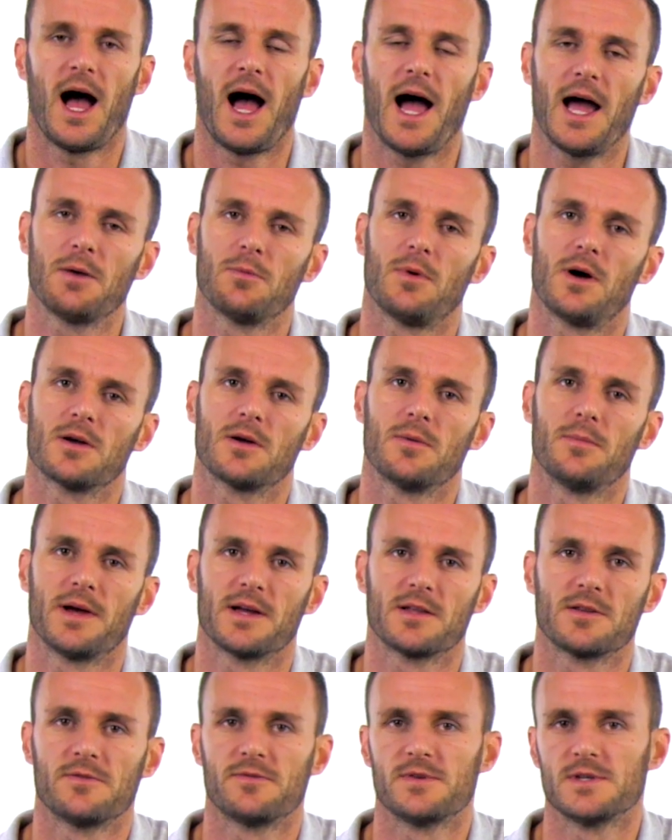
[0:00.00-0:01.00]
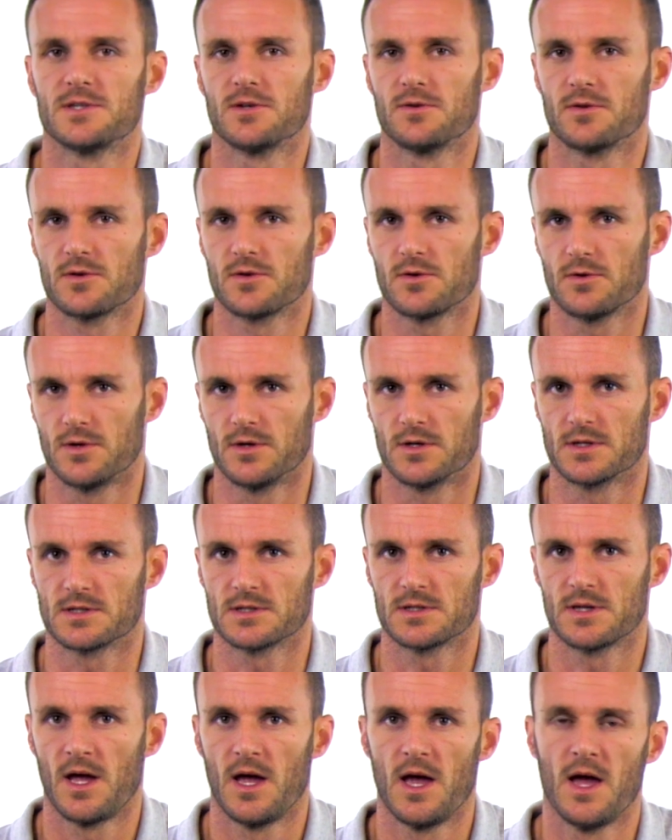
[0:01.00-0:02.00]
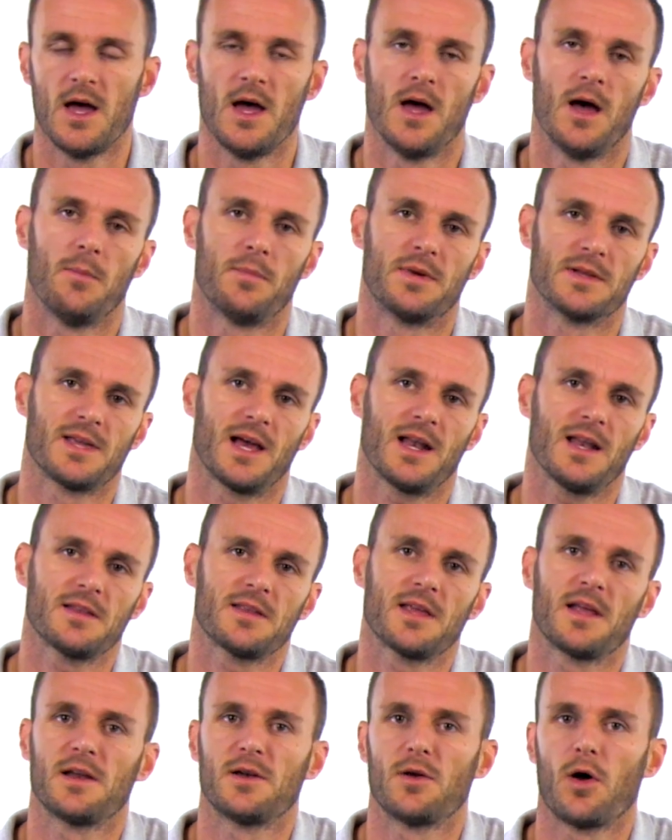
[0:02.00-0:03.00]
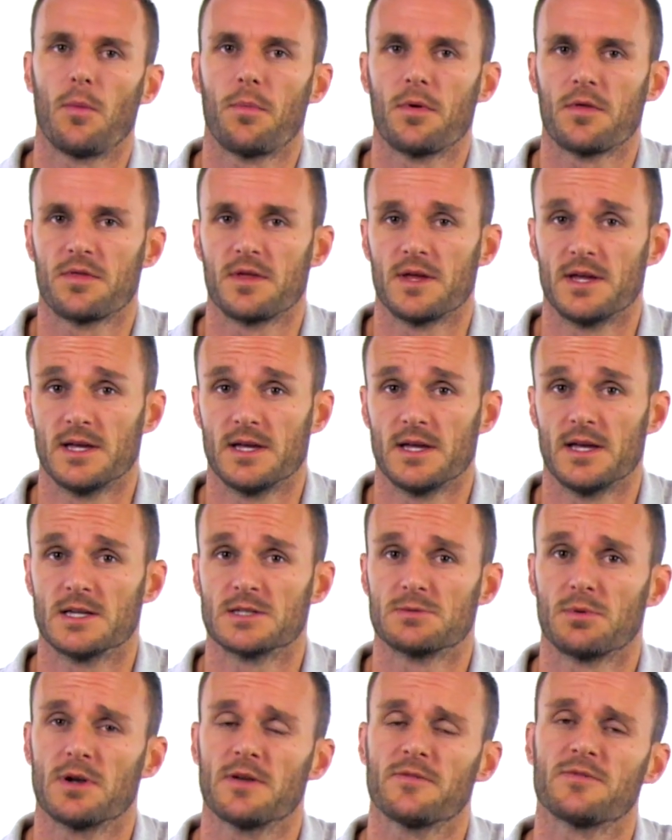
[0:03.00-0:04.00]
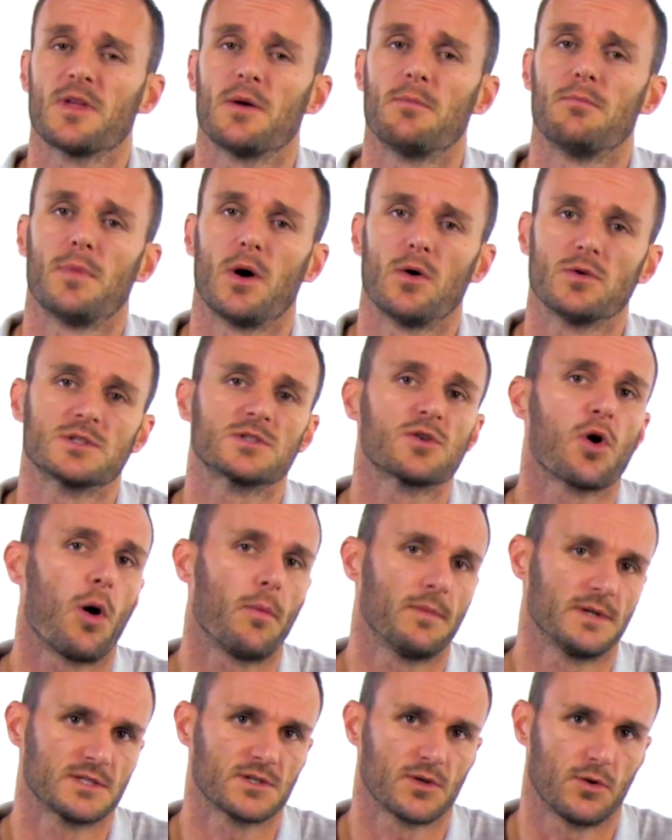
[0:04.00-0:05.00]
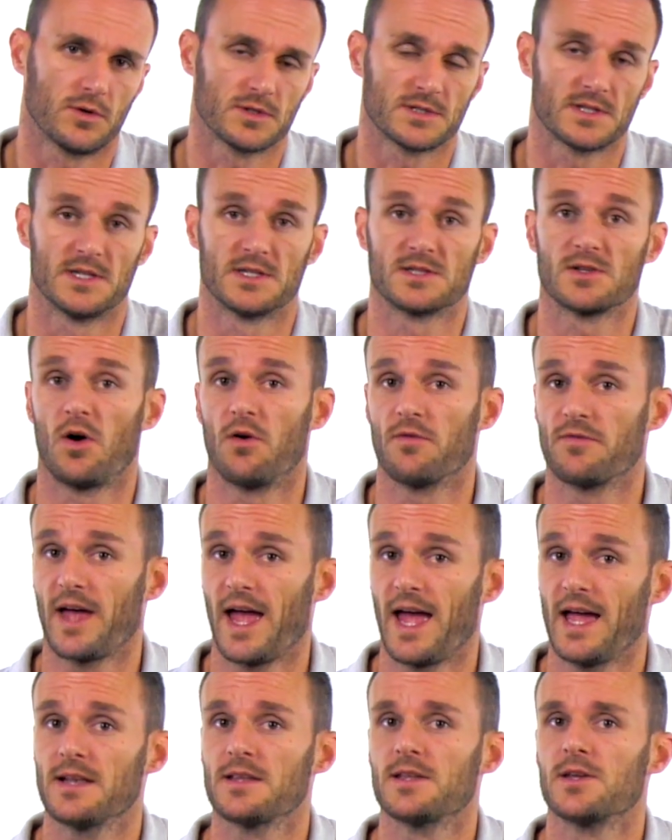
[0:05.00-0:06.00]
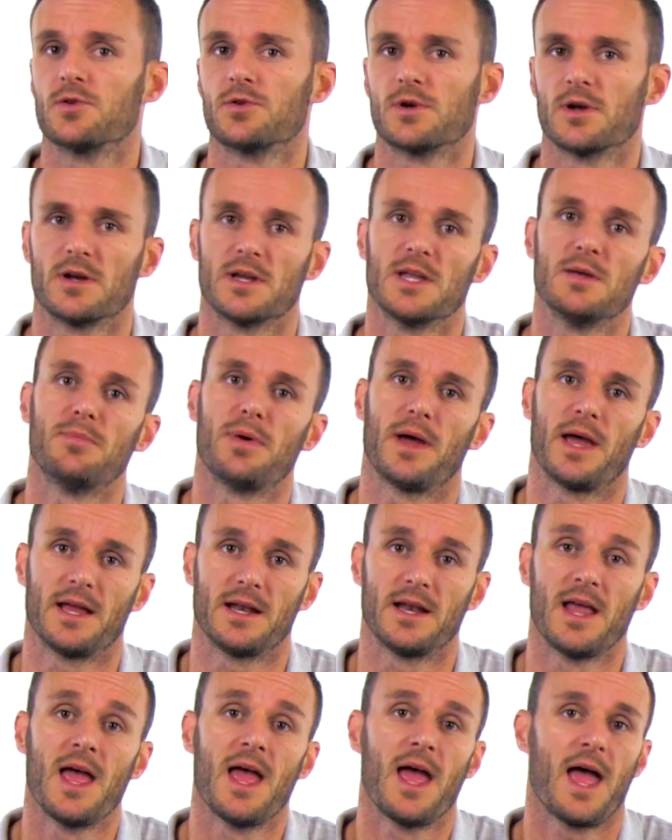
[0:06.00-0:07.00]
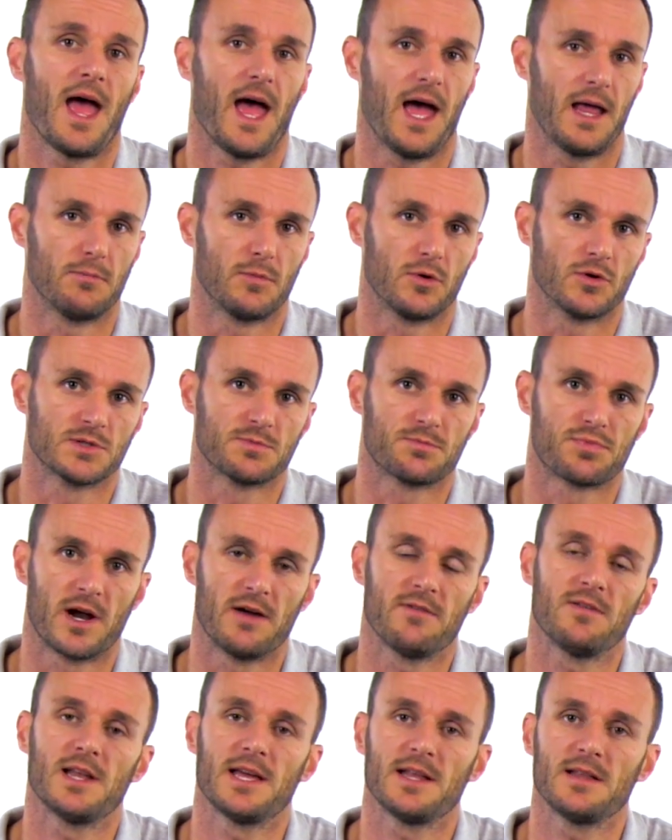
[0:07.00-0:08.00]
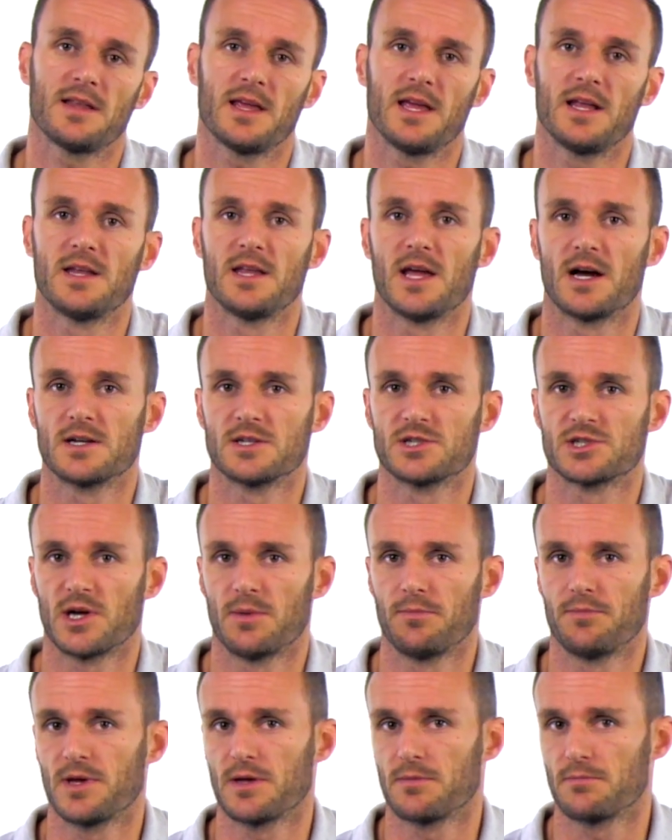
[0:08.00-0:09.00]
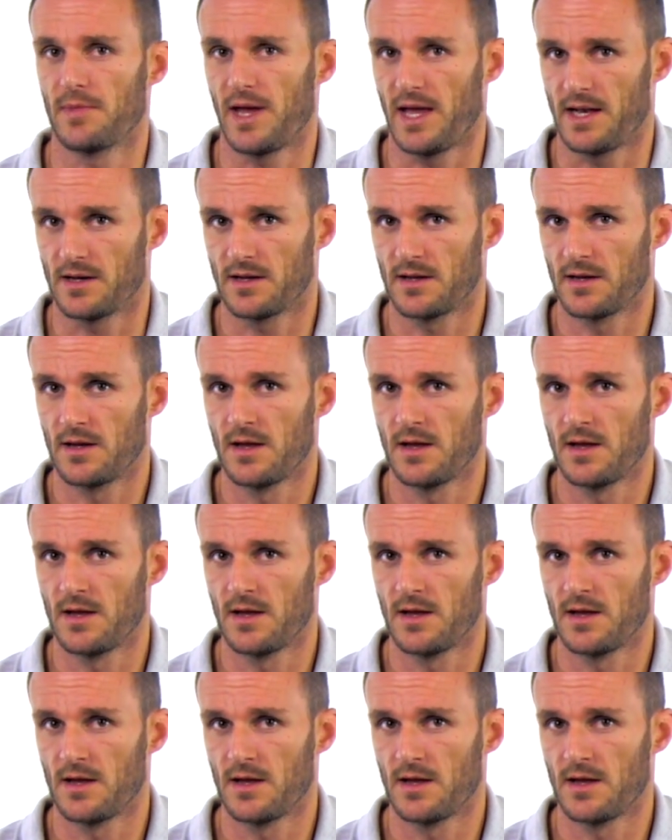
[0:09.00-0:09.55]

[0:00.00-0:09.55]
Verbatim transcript: Hi and welcome back to PhysioTutors. Patellar tendinopathy is one of the most common sources of anterior knee pain and most prevalent in young jumping men.